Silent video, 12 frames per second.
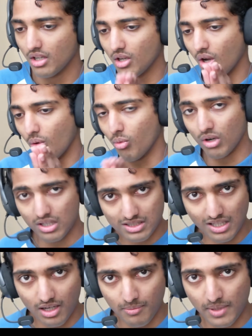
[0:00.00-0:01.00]
What does
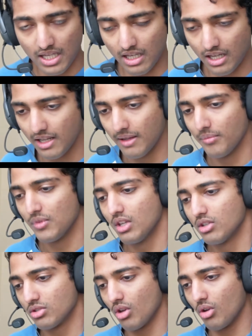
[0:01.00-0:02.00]
that mean?
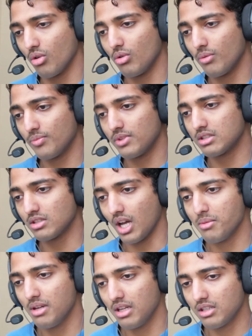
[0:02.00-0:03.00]
So
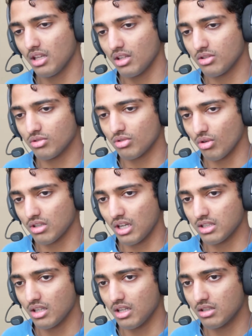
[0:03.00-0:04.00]
cyber intelligence
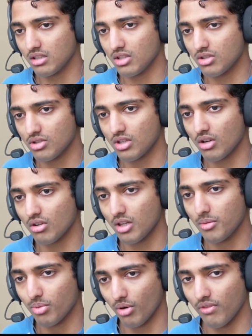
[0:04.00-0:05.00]
organizations generally
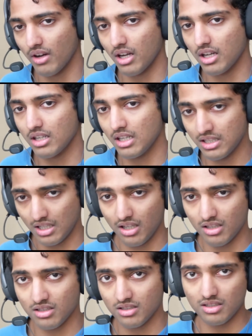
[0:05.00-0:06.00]
provide
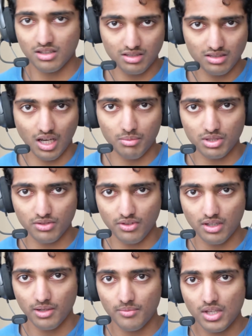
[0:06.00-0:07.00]
intelligence in the
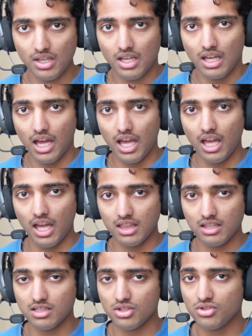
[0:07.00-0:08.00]
cybersphere, and
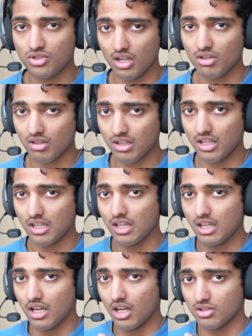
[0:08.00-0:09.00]
this generally
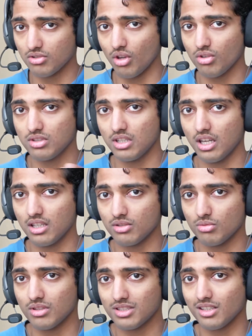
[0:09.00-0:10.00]
associates
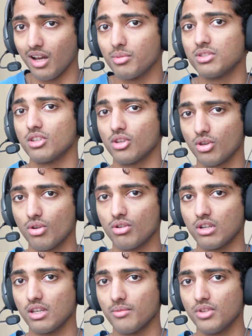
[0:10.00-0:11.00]
with
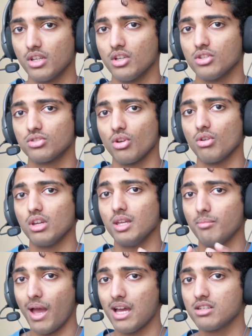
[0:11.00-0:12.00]
cybersecurity. So
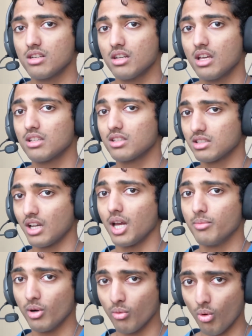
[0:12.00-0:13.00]
imagine
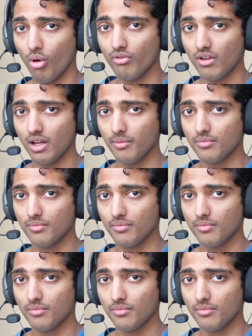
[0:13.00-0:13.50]
cyber warfare.